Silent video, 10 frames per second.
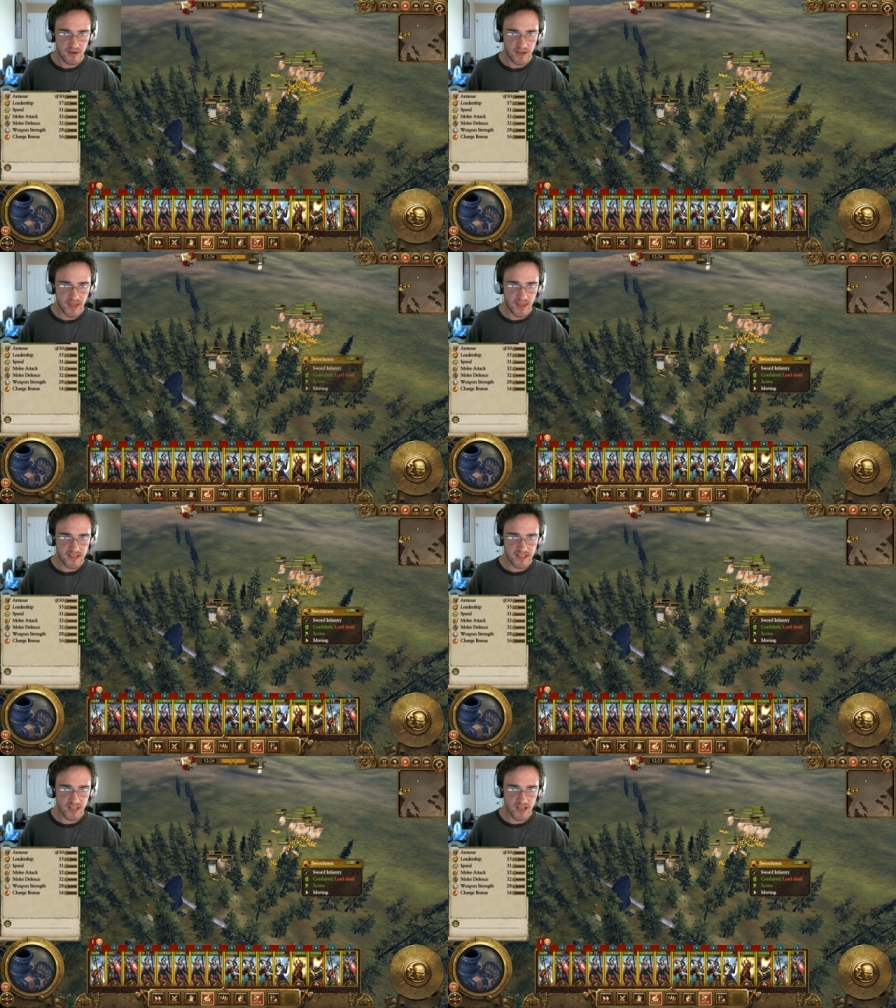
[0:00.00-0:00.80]
Okay,
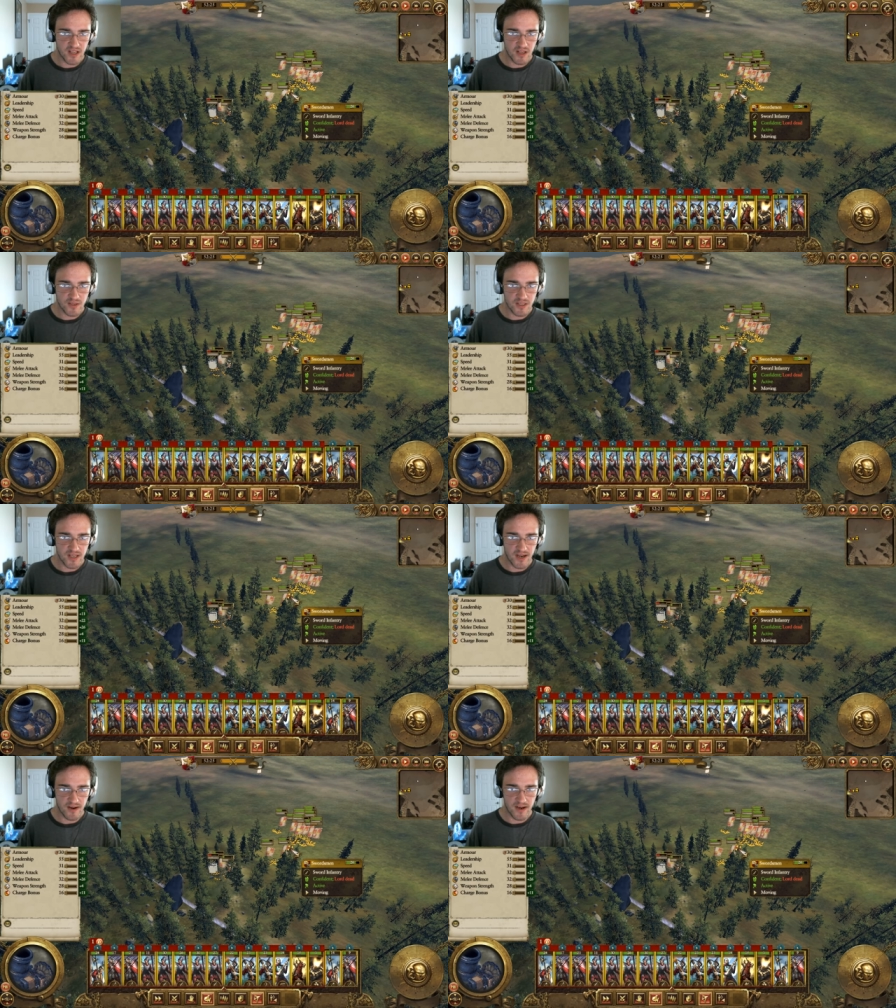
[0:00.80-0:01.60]
that's the
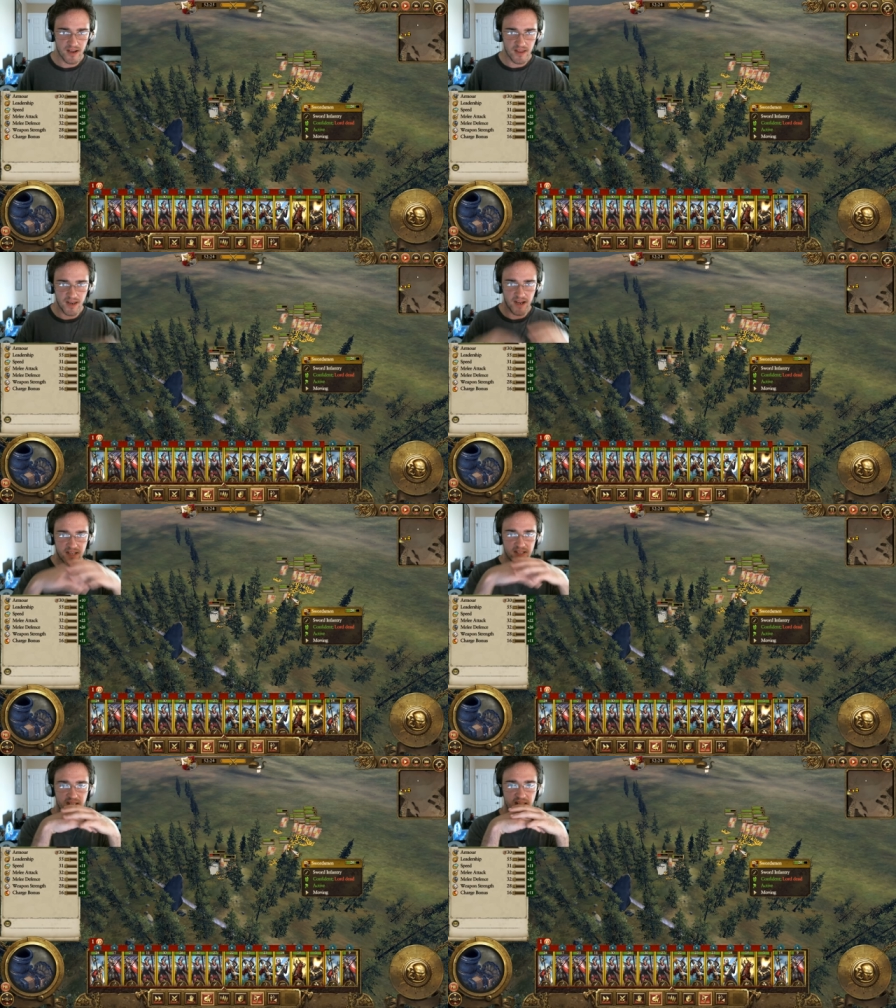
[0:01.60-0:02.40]
closest area that
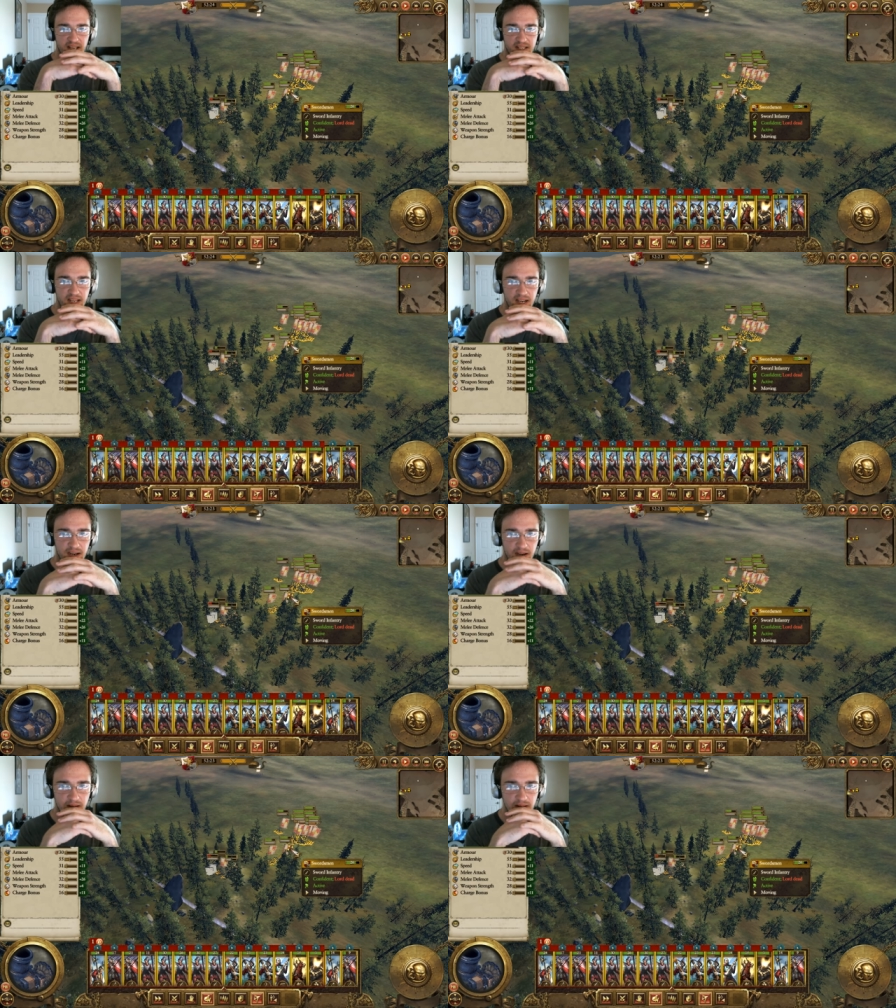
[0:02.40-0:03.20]
I can select
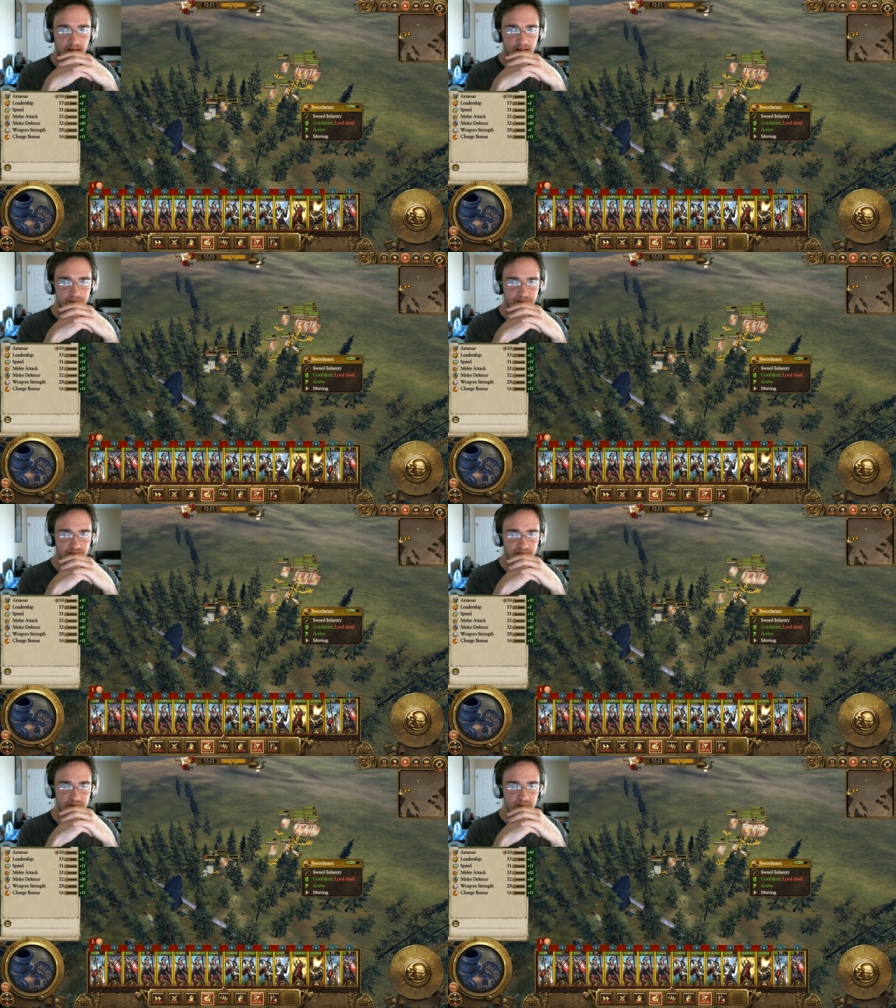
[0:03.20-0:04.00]
there.
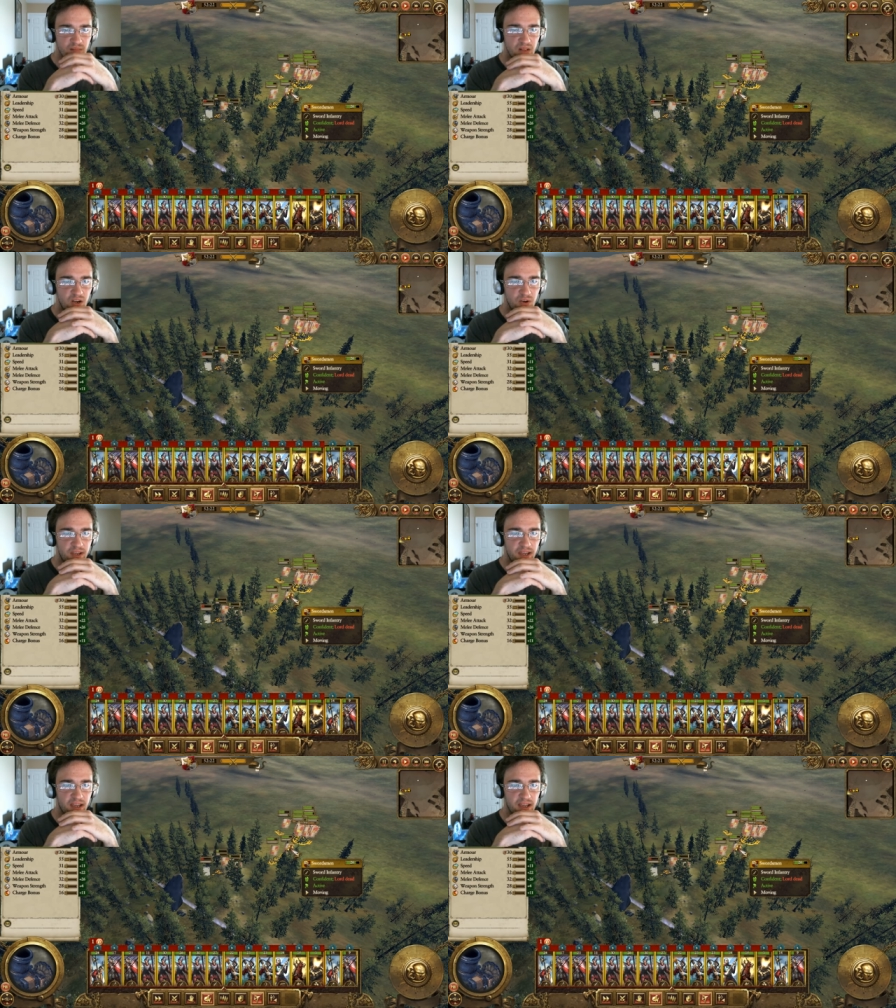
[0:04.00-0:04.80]

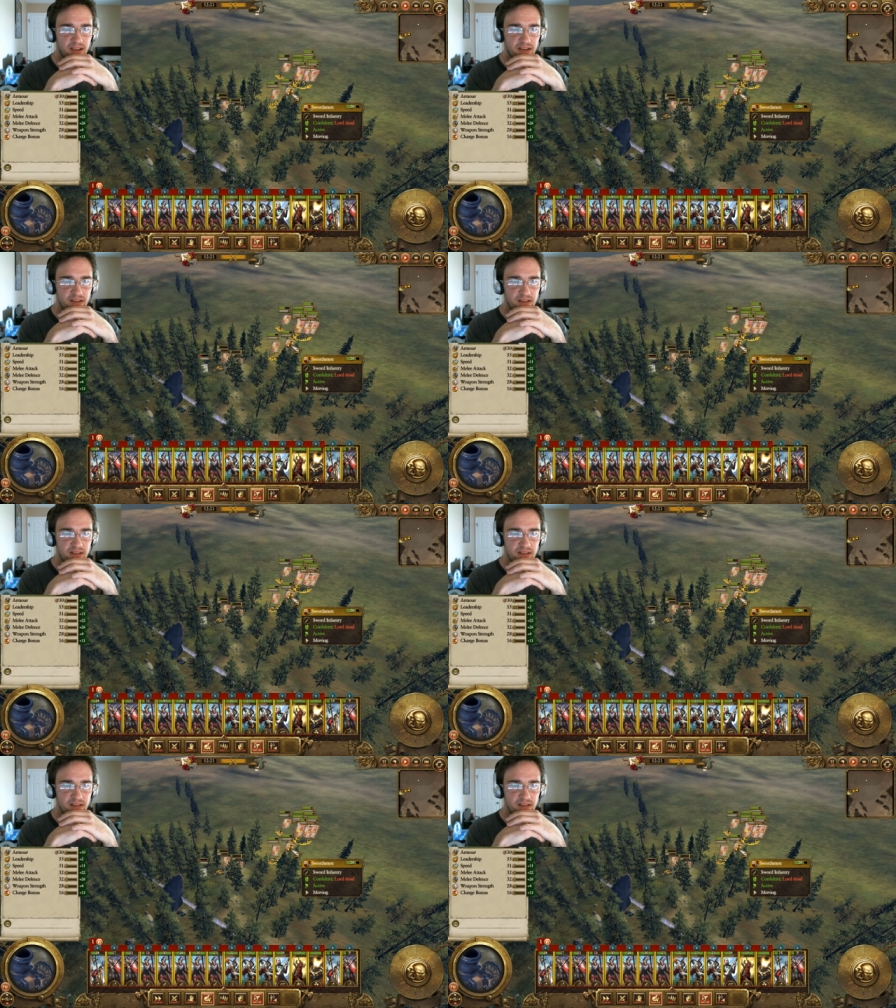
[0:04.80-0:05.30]
Okay.